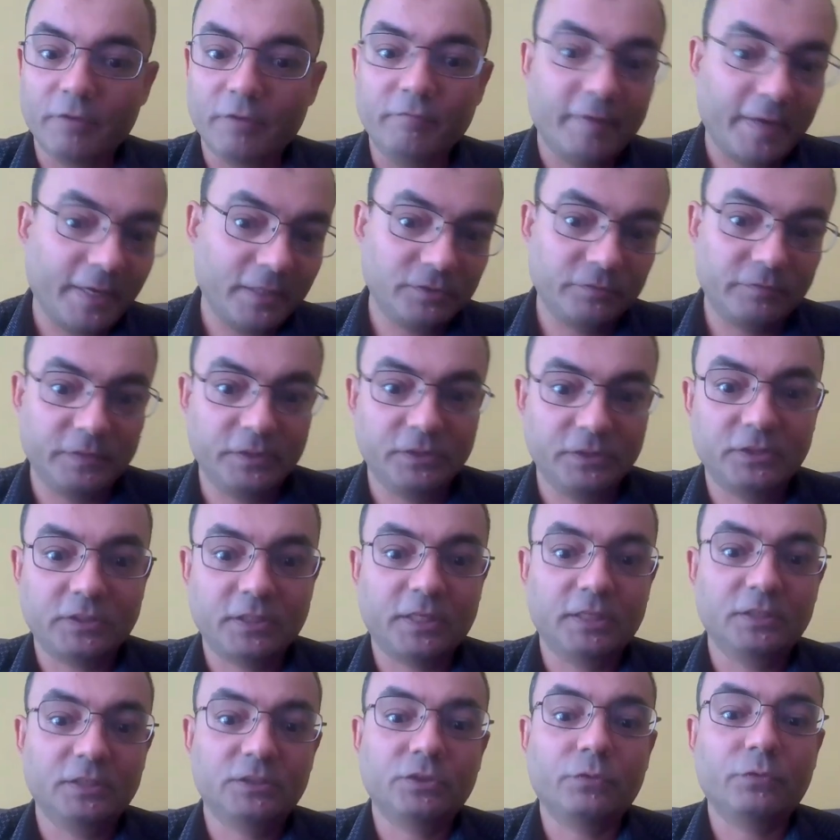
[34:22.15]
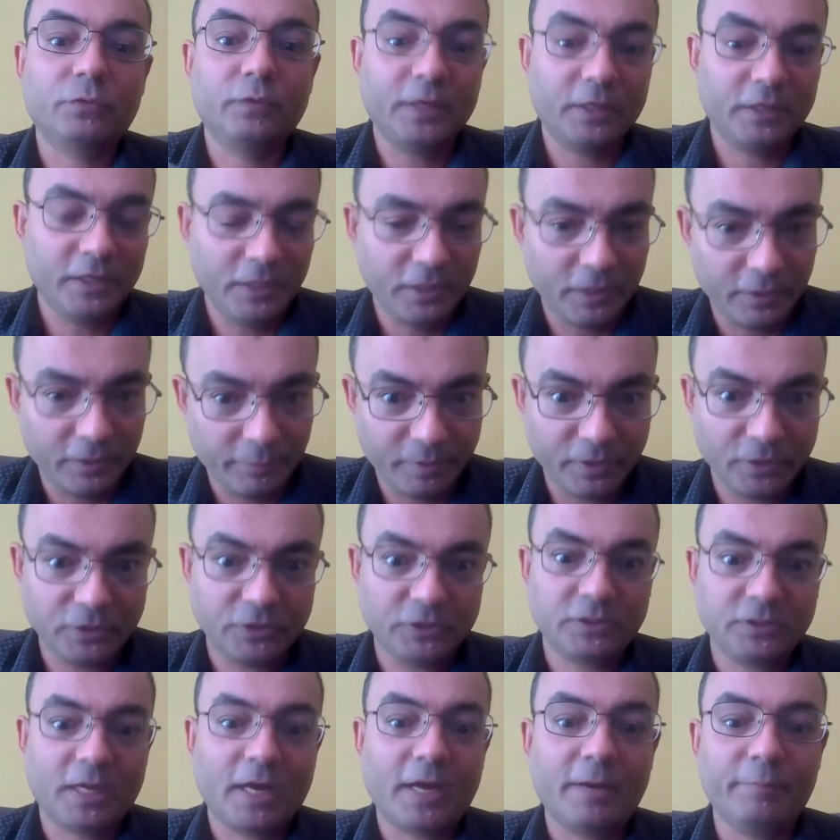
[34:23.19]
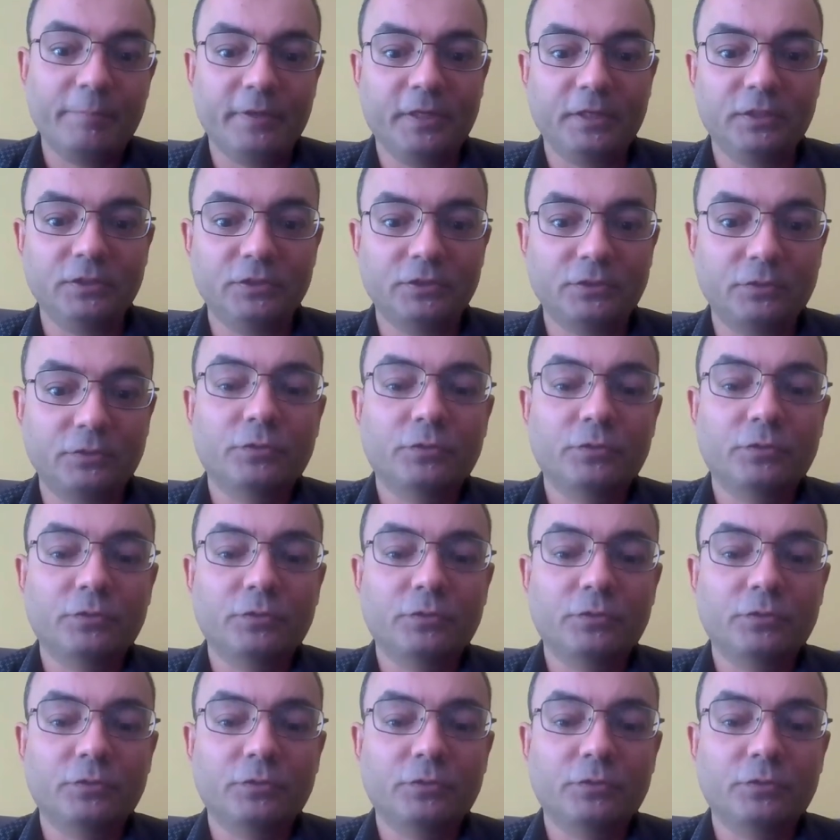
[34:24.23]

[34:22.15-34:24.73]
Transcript: and vice versa. So there are bridges happening.